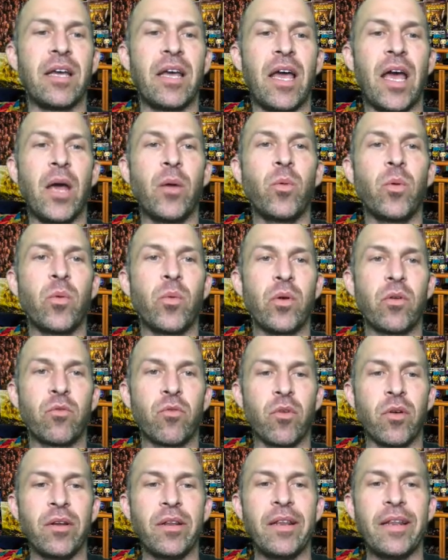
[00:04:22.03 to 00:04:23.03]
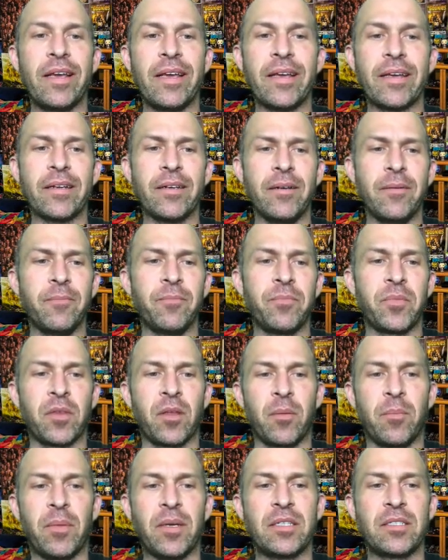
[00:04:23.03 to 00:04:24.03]
And when we run that,
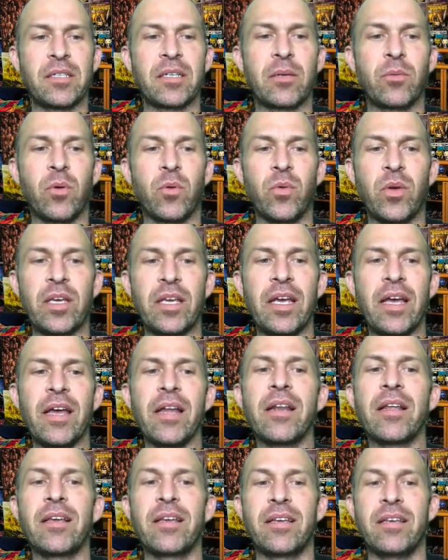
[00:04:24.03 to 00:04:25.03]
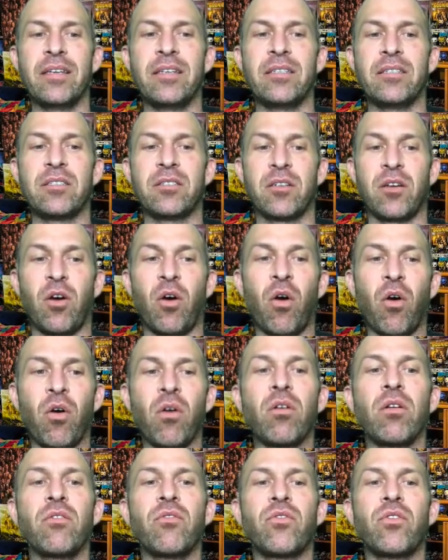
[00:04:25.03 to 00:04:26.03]
basically what we get is
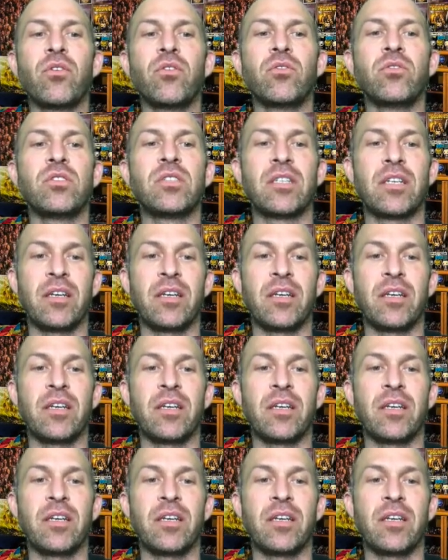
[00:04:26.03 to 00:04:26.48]
all of those,